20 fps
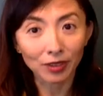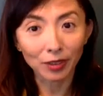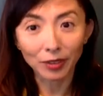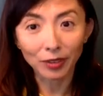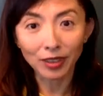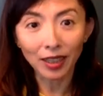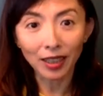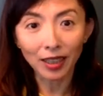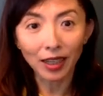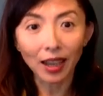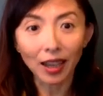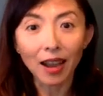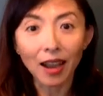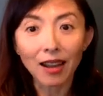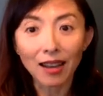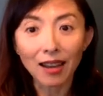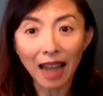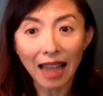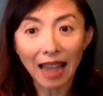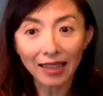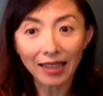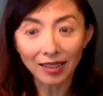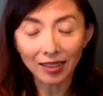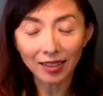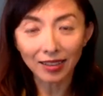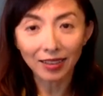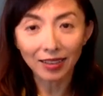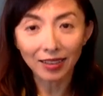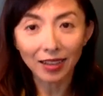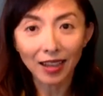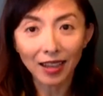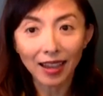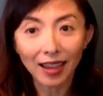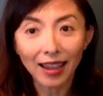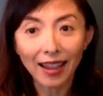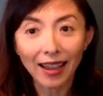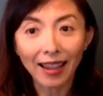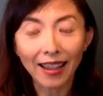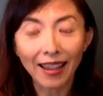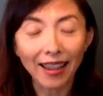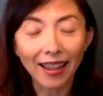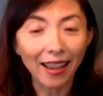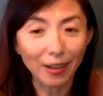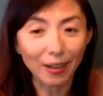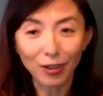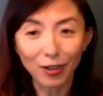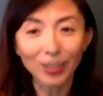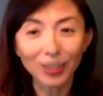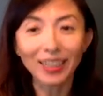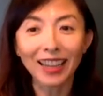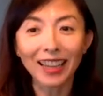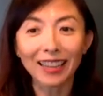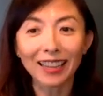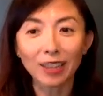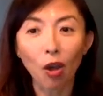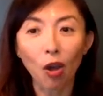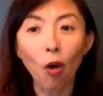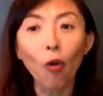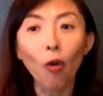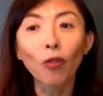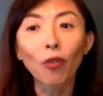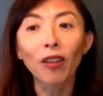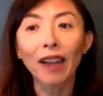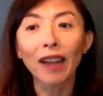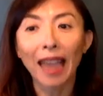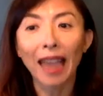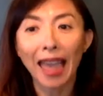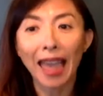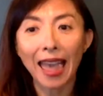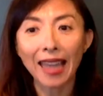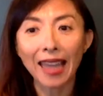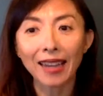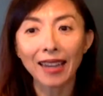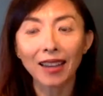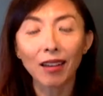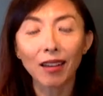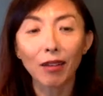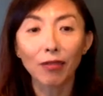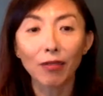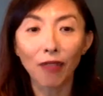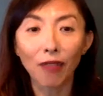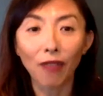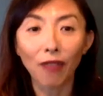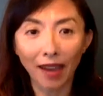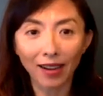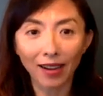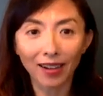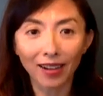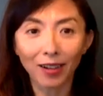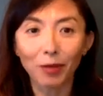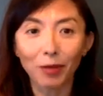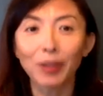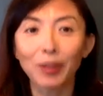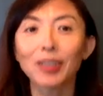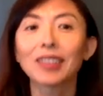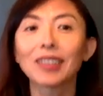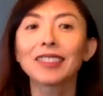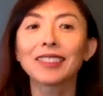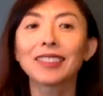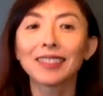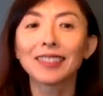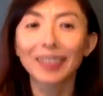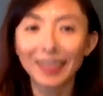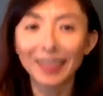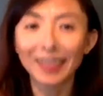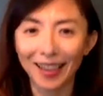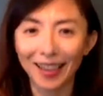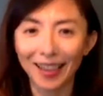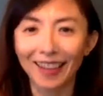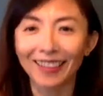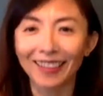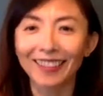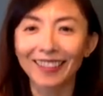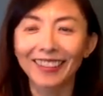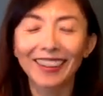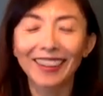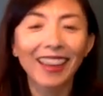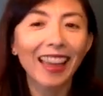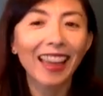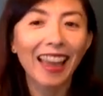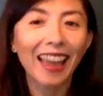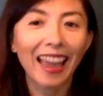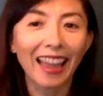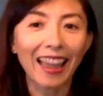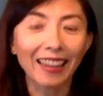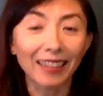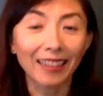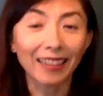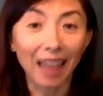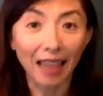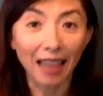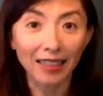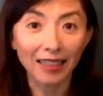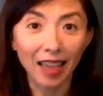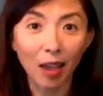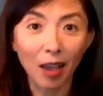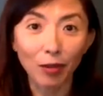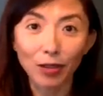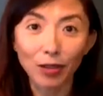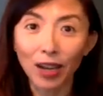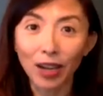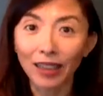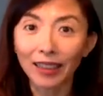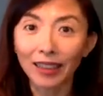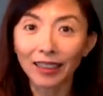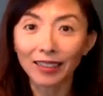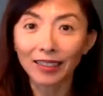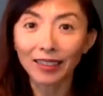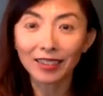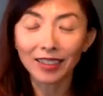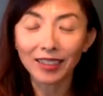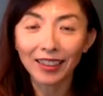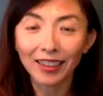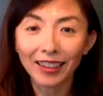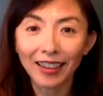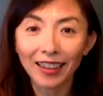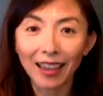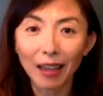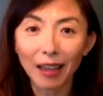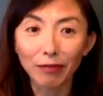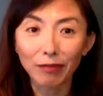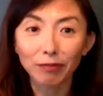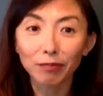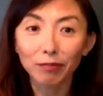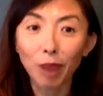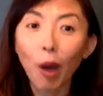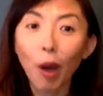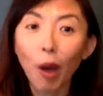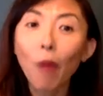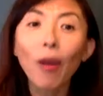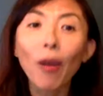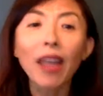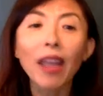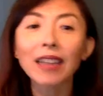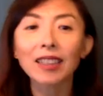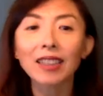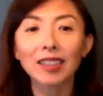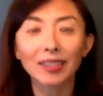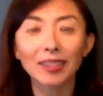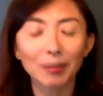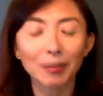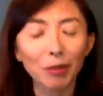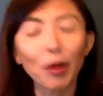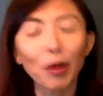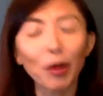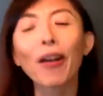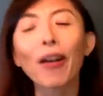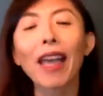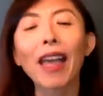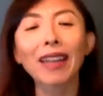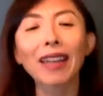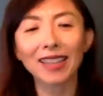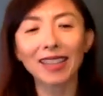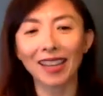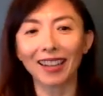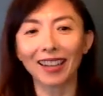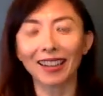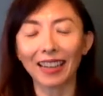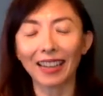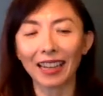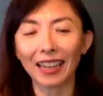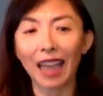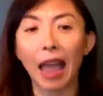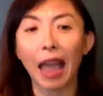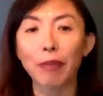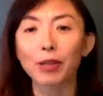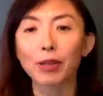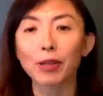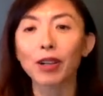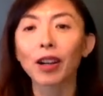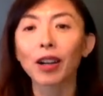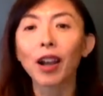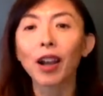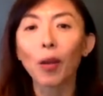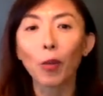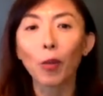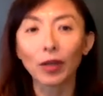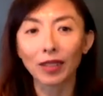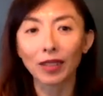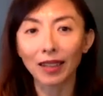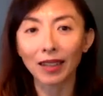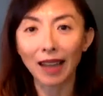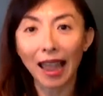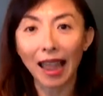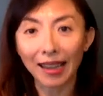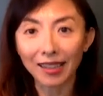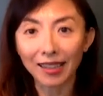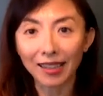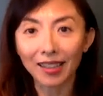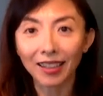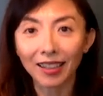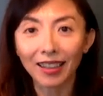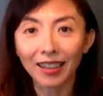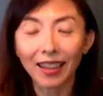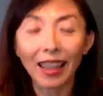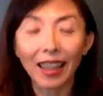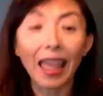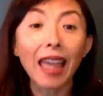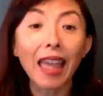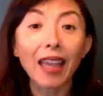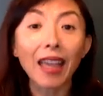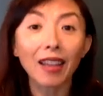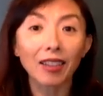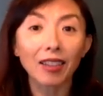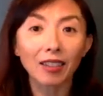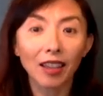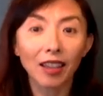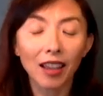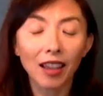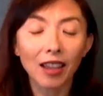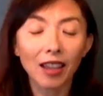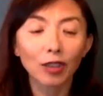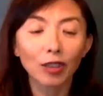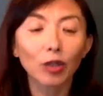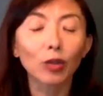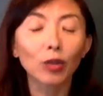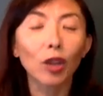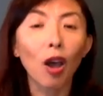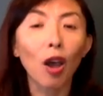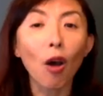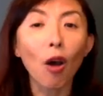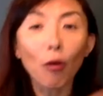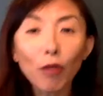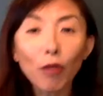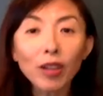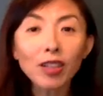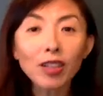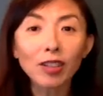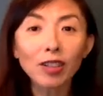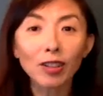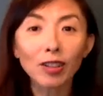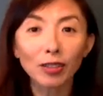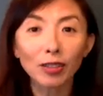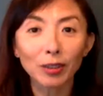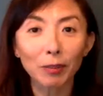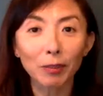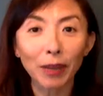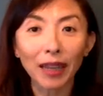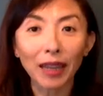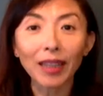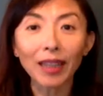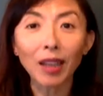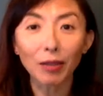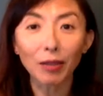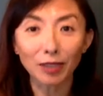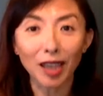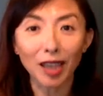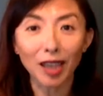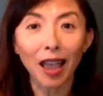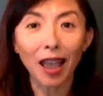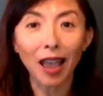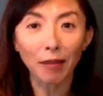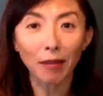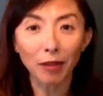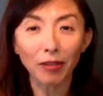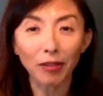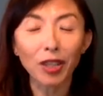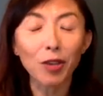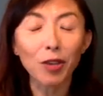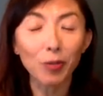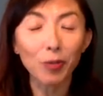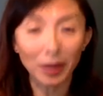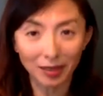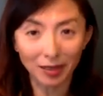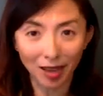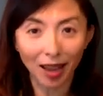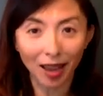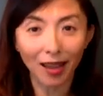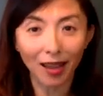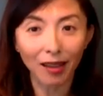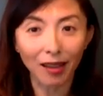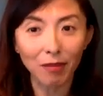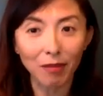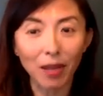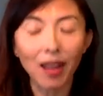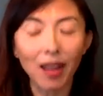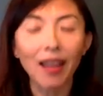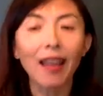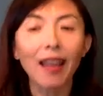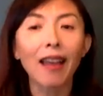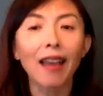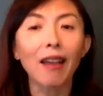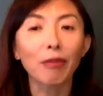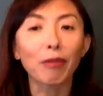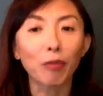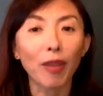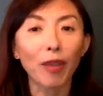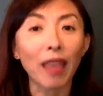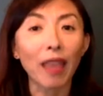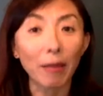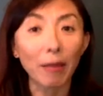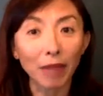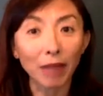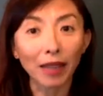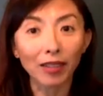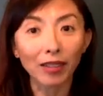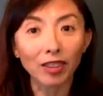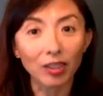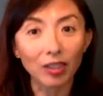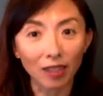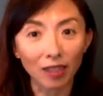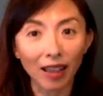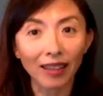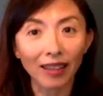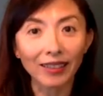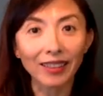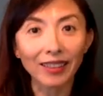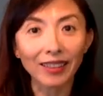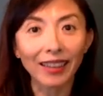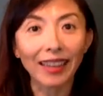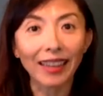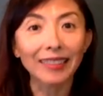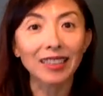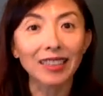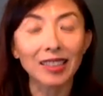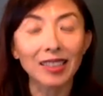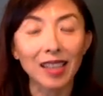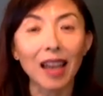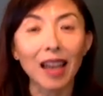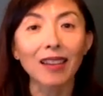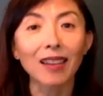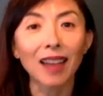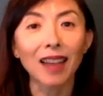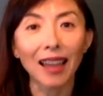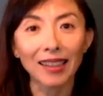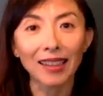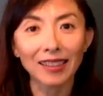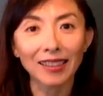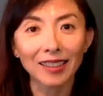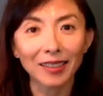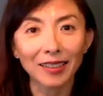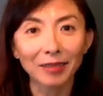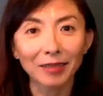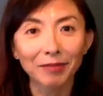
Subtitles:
see light. I translate it as overhead fire, which is the sun. And that's how Chinese have poetically captured what light is to the original, the beginning of time, of human time, of what that means to us. It's sunlight.